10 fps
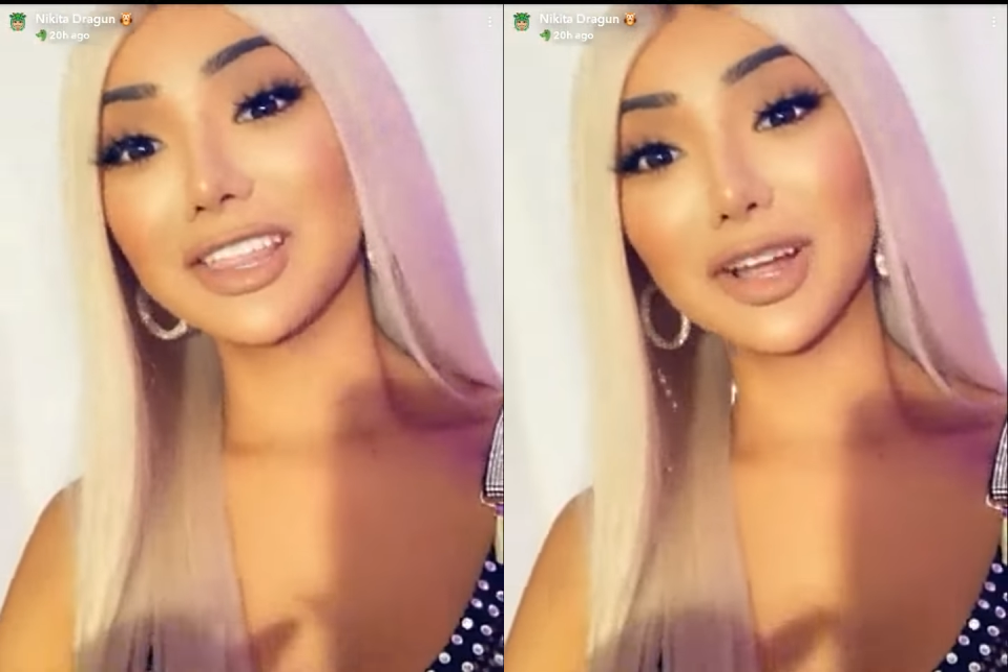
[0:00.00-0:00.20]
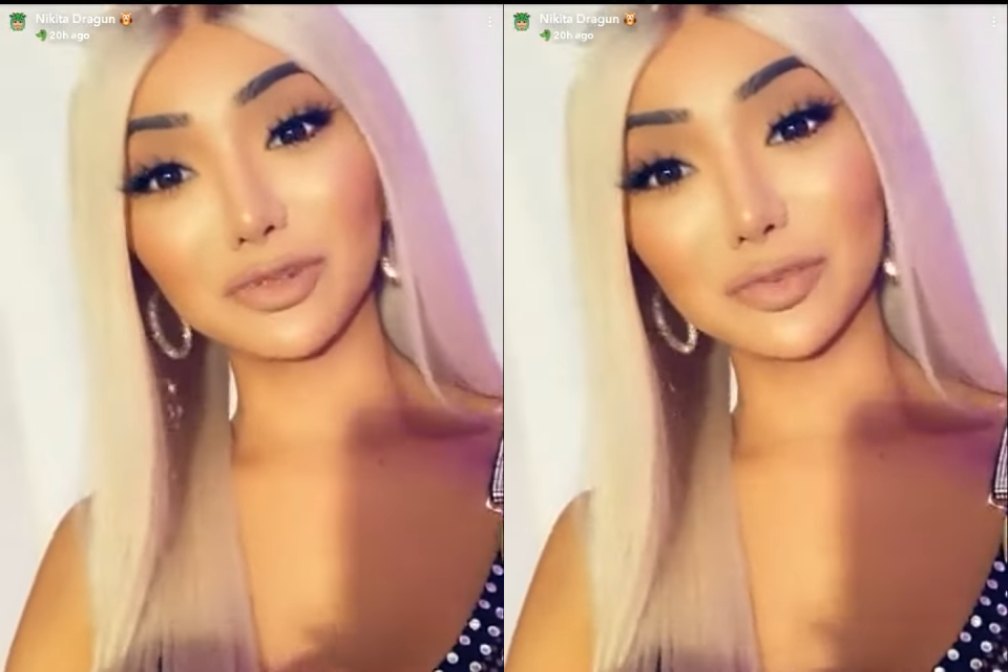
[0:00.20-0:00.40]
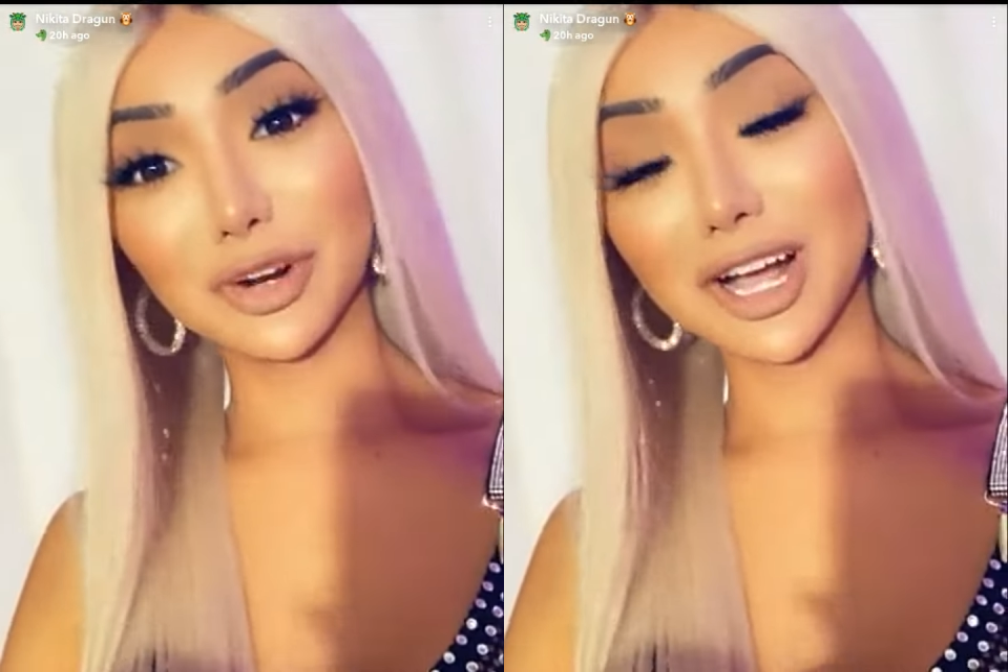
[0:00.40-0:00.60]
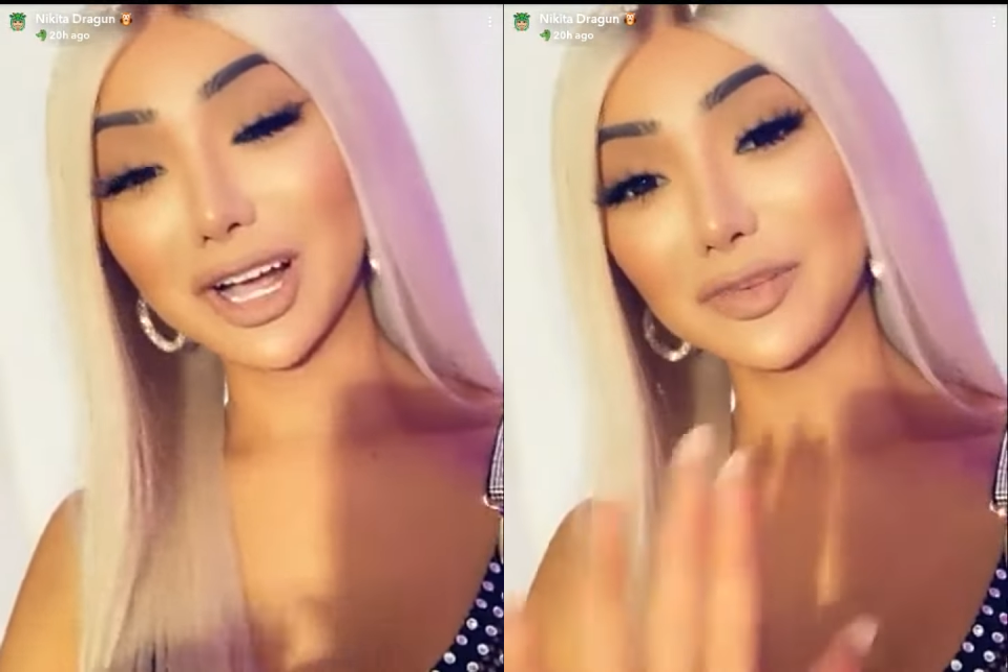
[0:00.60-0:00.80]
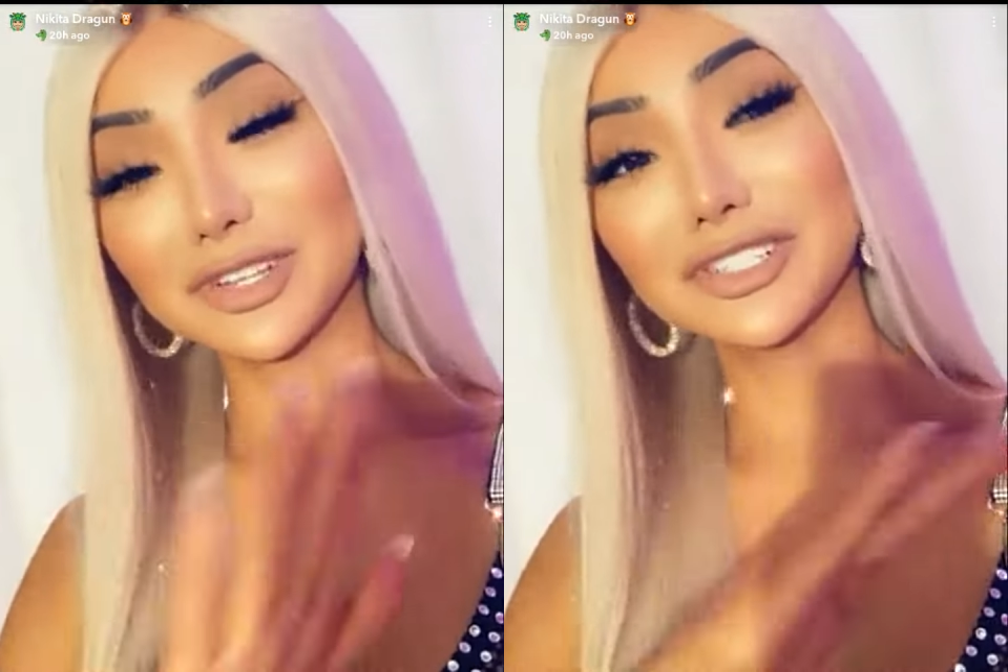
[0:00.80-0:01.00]
that rumor
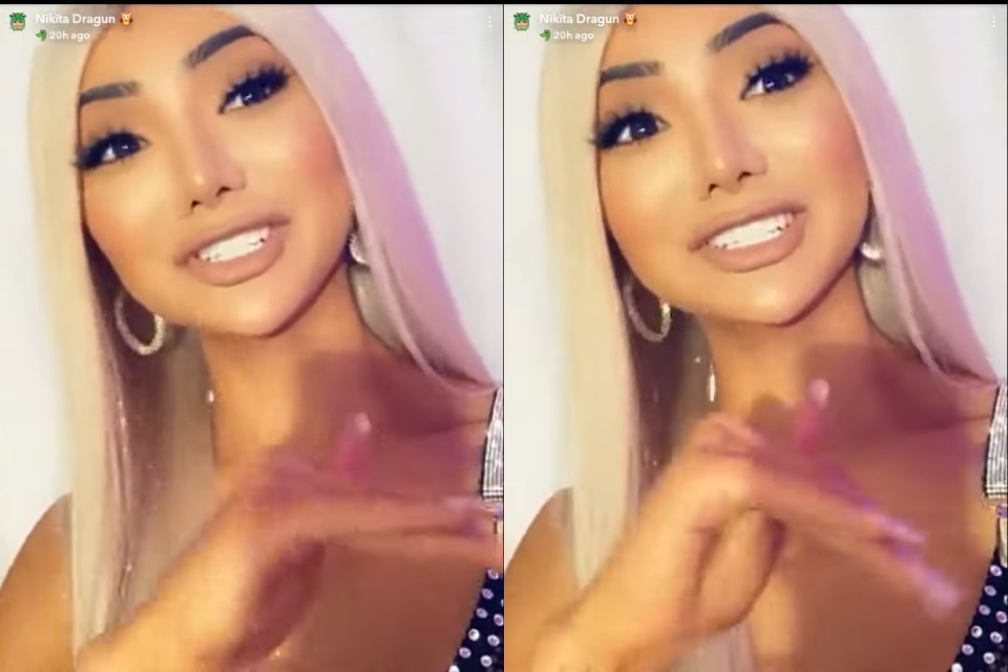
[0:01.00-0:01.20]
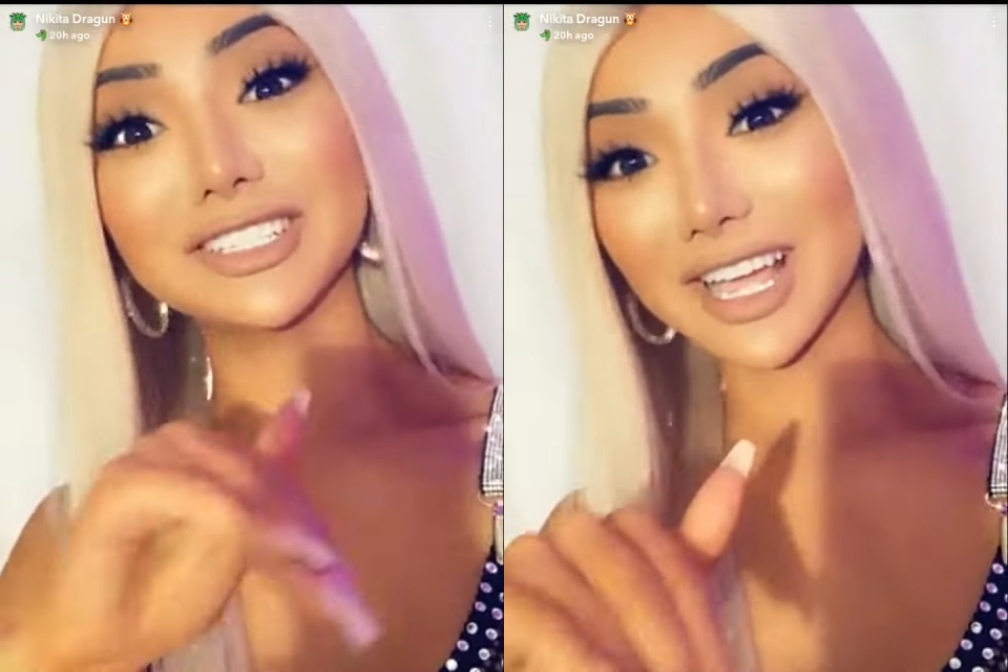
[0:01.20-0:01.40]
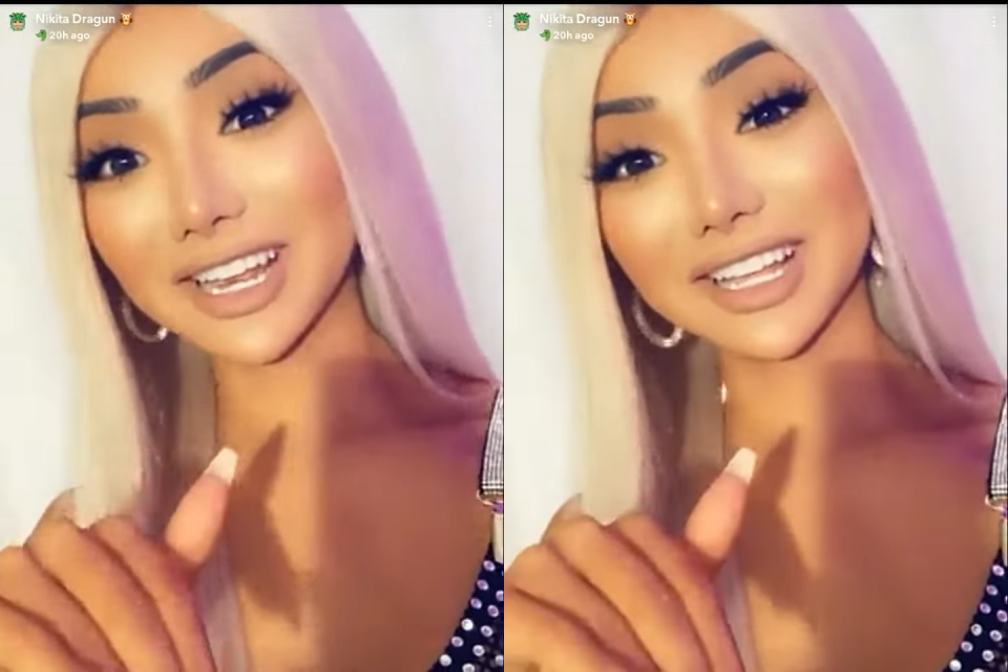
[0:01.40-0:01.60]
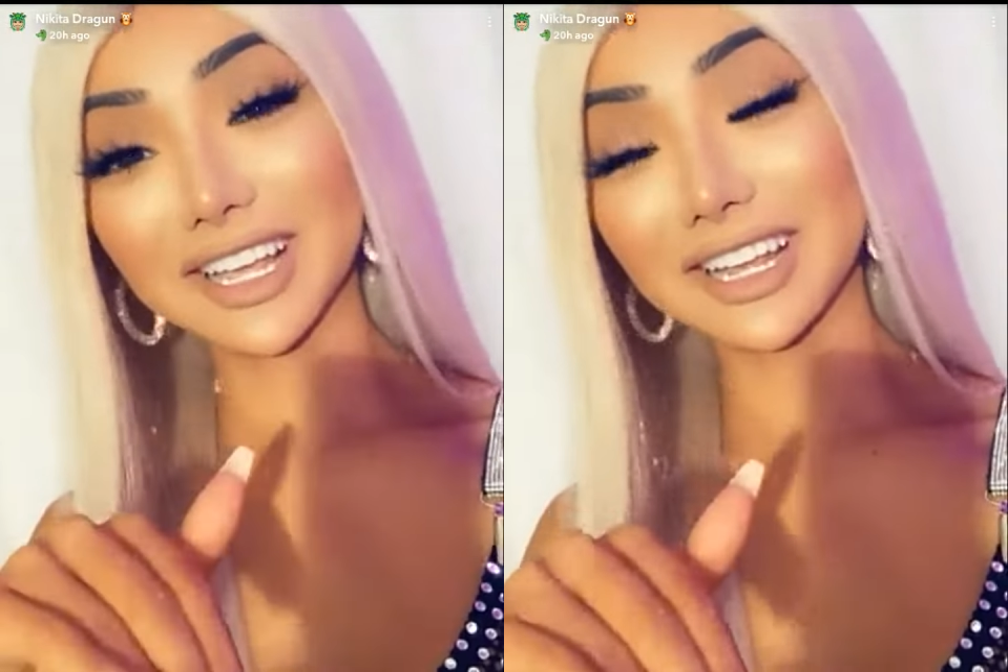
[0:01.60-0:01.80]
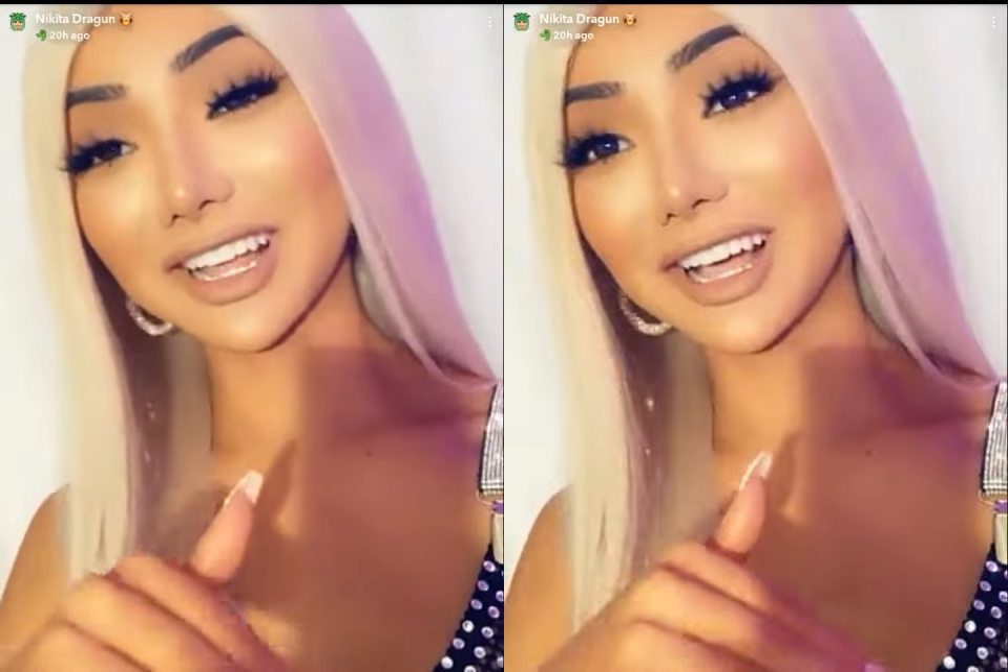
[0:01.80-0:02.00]
up and just deading it.